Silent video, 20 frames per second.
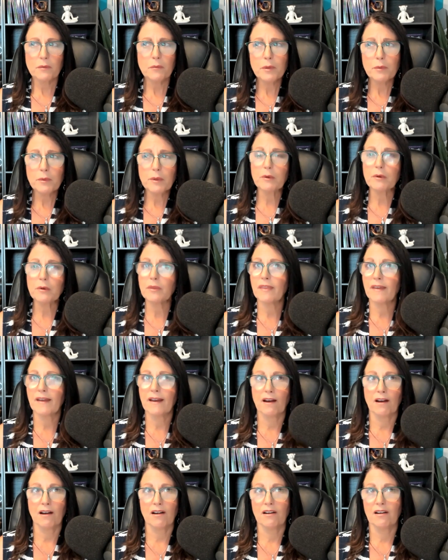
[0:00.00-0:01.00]
when we were
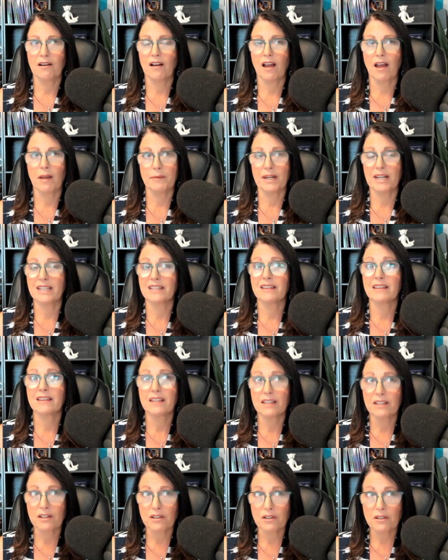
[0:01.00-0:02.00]
there, I mean, I
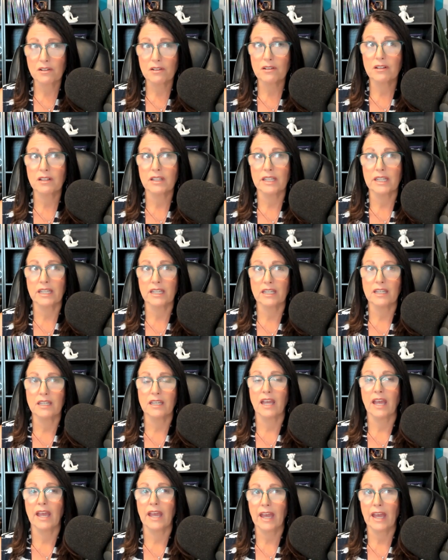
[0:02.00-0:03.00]

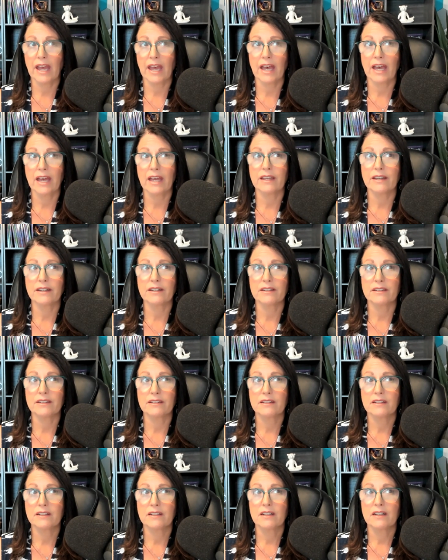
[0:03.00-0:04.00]
literally had
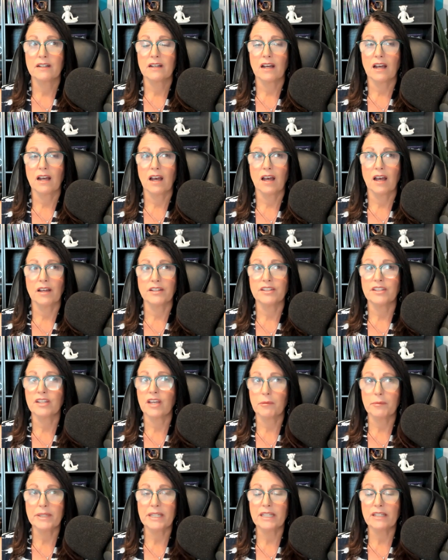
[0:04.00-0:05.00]
uh,
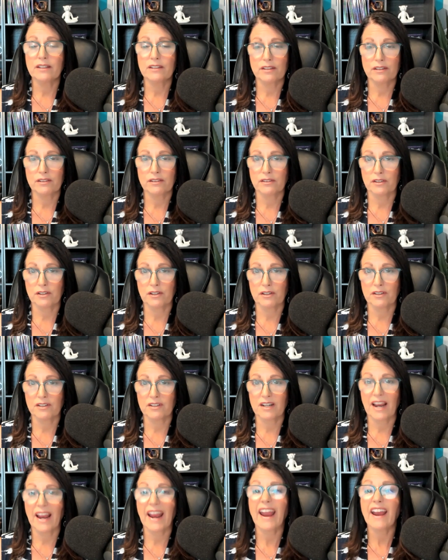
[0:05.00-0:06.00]
yummy dessert
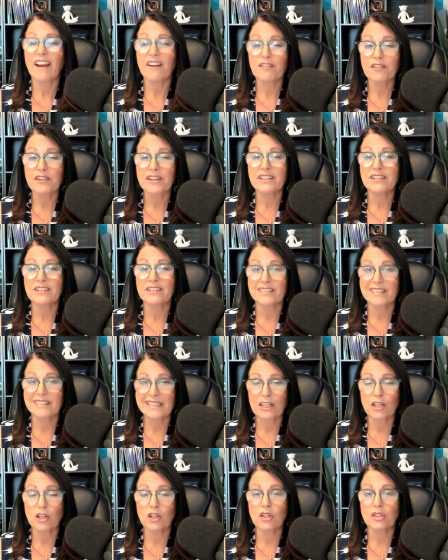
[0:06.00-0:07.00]
every
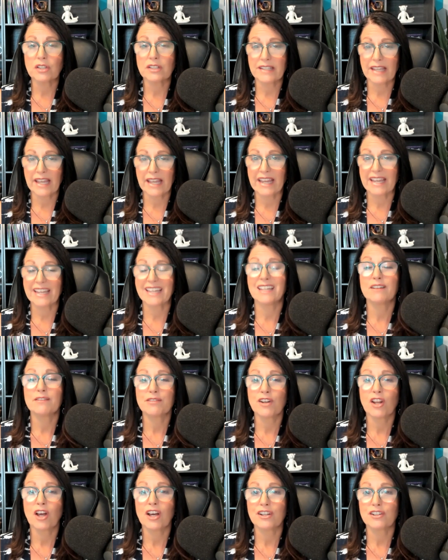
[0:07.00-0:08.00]
single day,
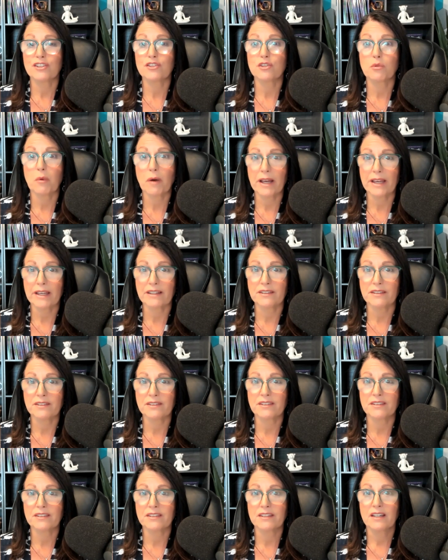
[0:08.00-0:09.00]
if not
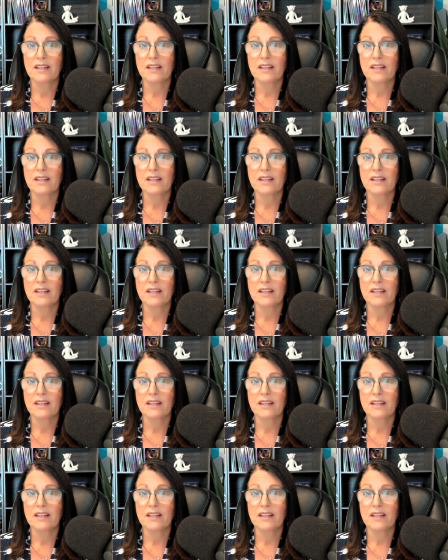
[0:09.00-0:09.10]
twice.